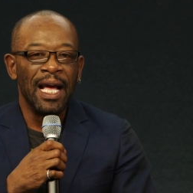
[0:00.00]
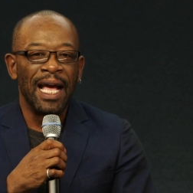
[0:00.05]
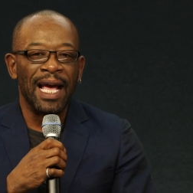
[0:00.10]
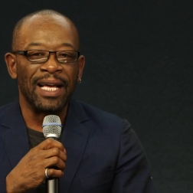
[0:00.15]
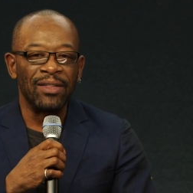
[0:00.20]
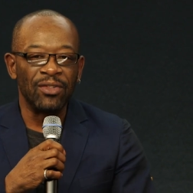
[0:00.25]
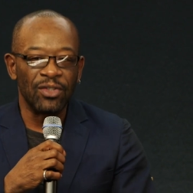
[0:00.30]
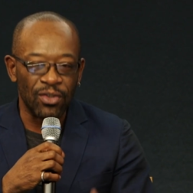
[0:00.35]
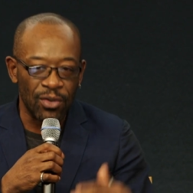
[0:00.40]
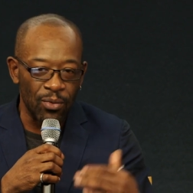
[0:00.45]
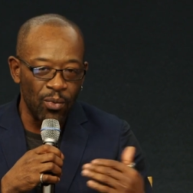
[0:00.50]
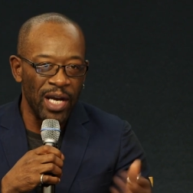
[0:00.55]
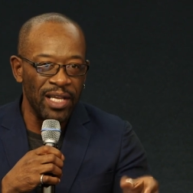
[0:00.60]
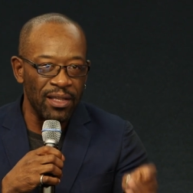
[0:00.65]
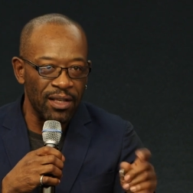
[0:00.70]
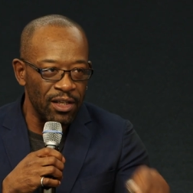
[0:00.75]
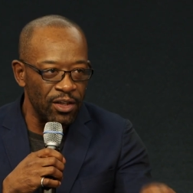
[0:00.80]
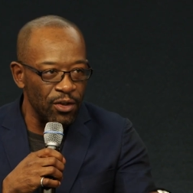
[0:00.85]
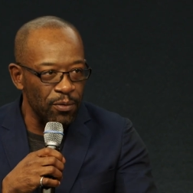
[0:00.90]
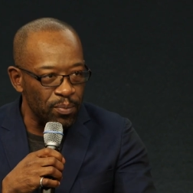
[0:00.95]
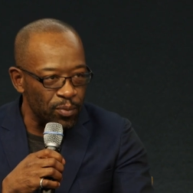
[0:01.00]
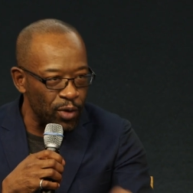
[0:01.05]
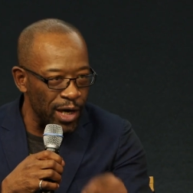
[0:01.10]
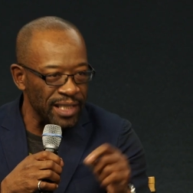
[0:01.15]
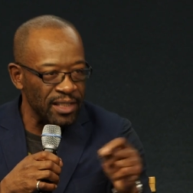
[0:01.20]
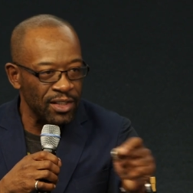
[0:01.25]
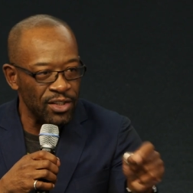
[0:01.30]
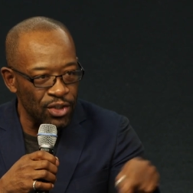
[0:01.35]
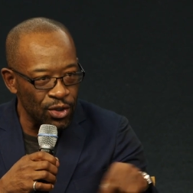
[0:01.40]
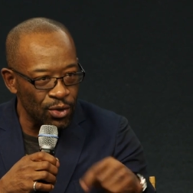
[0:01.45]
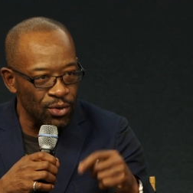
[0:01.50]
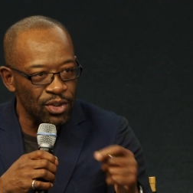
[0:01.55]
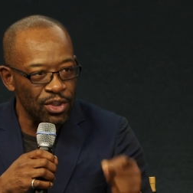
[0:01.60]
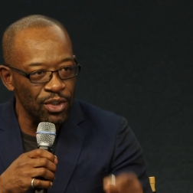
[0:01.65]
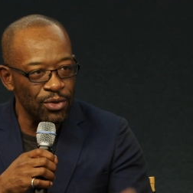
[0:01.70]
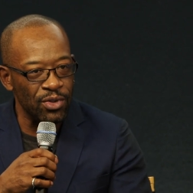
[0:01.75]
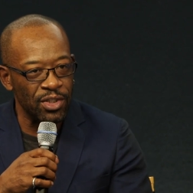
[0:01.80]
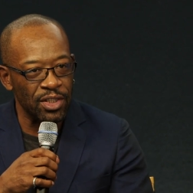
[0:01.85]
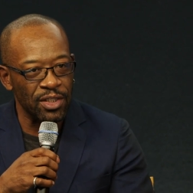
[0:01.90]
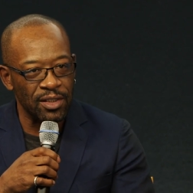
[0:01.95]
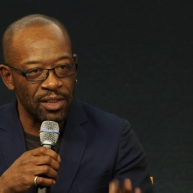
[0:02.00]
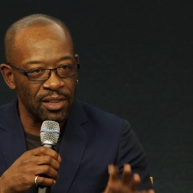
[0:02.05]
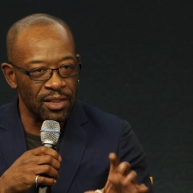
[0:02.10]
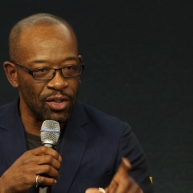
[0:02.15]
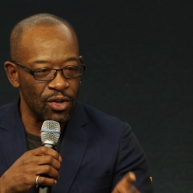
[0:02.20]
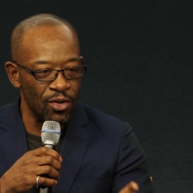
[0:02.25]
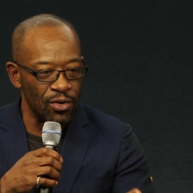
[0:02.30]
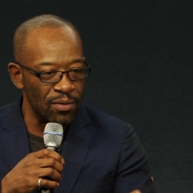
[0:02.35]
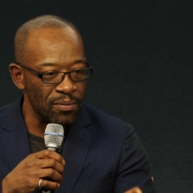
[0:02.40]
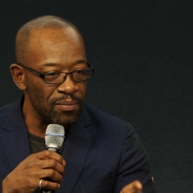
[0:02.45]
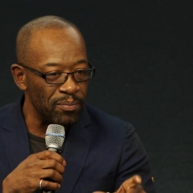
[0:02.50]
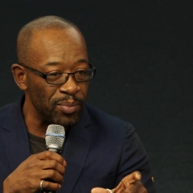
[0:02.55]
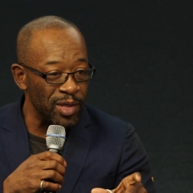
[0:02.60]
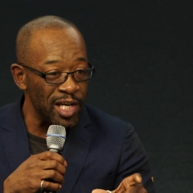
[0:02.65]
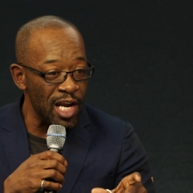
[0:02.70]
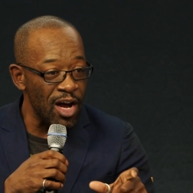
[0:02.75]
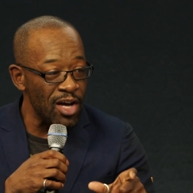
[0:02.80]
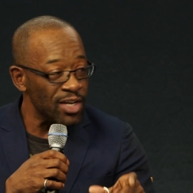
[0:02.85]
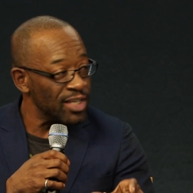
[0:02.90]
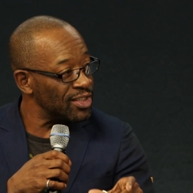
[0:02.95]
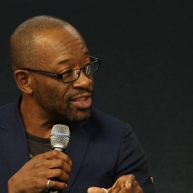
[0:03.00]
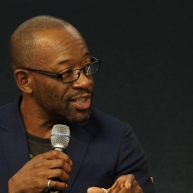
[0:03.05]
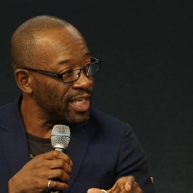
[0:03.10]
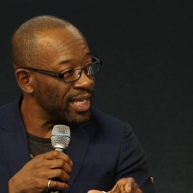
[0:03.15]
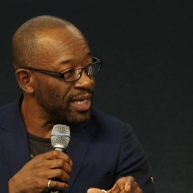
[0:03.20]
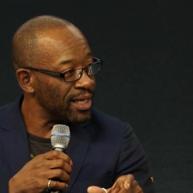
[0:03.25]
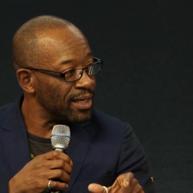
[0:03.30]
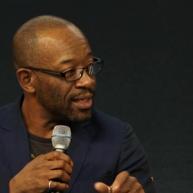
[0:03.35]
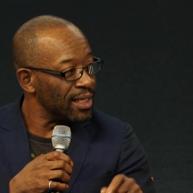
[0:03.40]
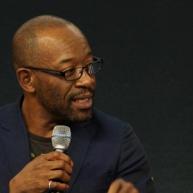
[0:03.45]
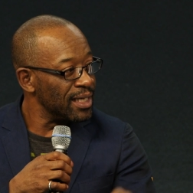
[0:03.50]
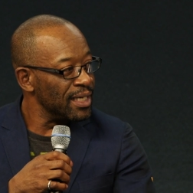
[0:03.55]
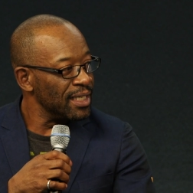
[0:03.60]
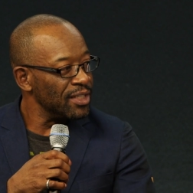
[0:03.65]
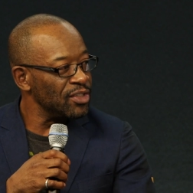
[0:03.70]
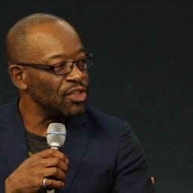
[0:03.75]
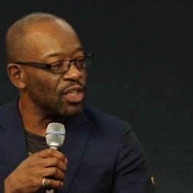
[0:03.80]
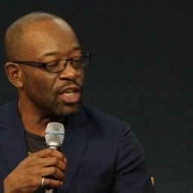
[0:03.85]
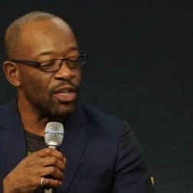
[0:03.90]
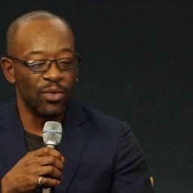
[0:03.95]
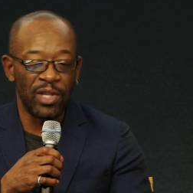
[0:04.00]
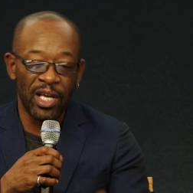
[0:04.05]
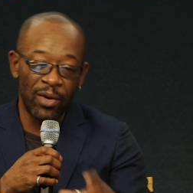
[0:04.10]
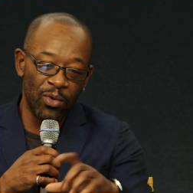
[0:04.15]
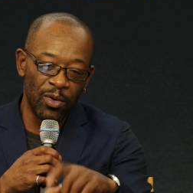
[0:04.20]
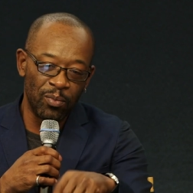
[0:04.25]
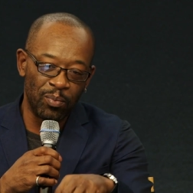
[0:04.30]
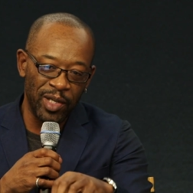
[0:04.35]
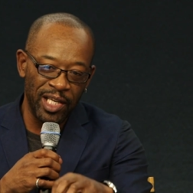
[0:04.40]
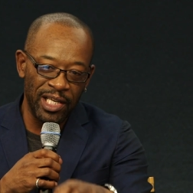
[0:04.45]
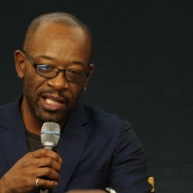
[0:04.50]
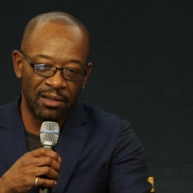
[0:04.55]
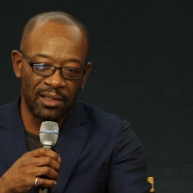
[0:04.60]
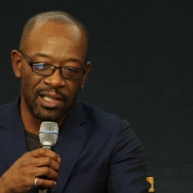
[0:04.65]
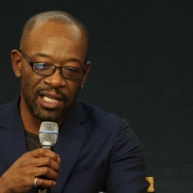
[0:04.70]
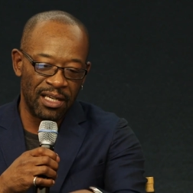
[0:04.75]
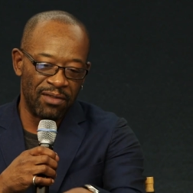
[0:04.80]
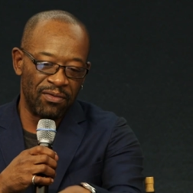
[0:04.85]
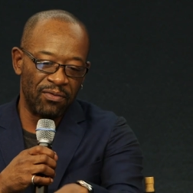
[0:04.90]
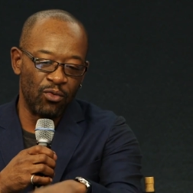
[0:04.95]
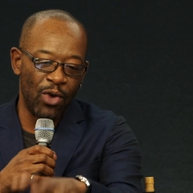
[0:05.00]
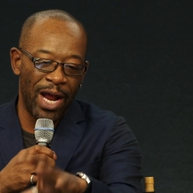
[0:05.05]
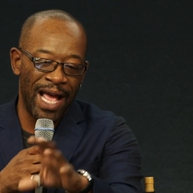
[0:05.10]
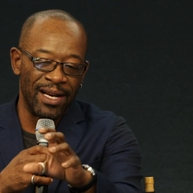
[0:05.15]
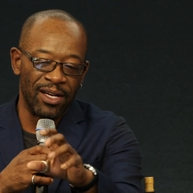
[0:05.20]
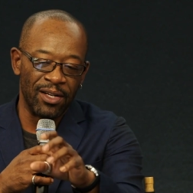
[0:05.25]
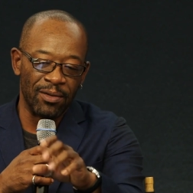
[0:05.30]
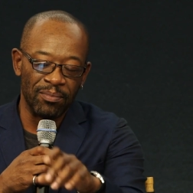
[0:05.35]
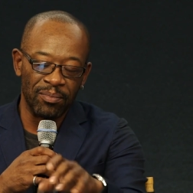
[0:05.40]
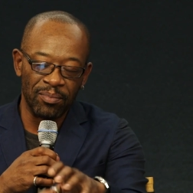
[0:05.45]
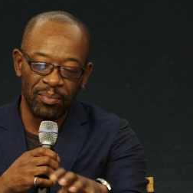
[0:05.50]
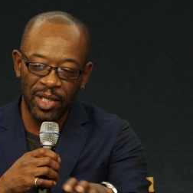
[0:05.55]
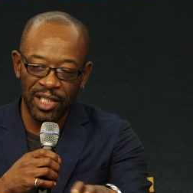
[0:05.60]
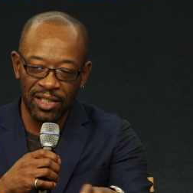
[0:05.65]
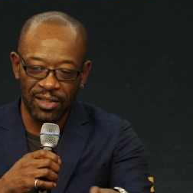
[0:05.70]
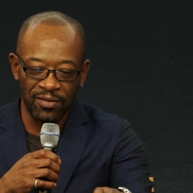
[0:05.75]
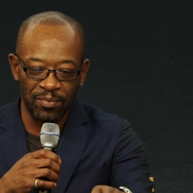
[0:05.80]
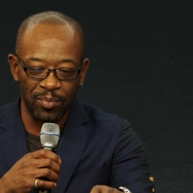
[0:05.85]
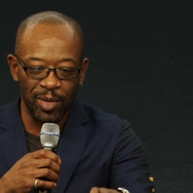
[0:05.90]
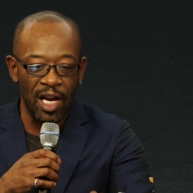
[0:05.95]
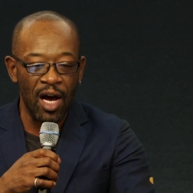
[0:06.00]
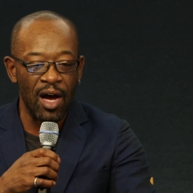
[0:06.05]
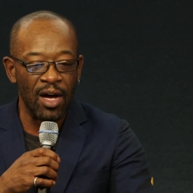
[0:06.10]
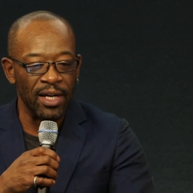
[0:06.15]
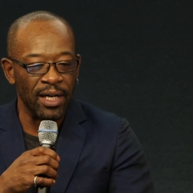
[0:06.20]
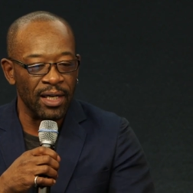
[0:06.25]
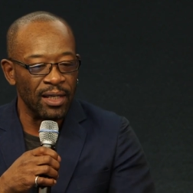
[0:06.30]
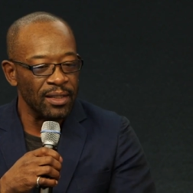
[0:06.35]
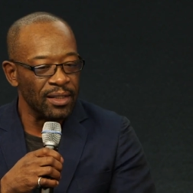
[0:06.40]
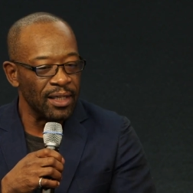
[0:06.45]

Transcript: And the way that you practice your sutures is on banana skin. So there would be kind of random bits of banana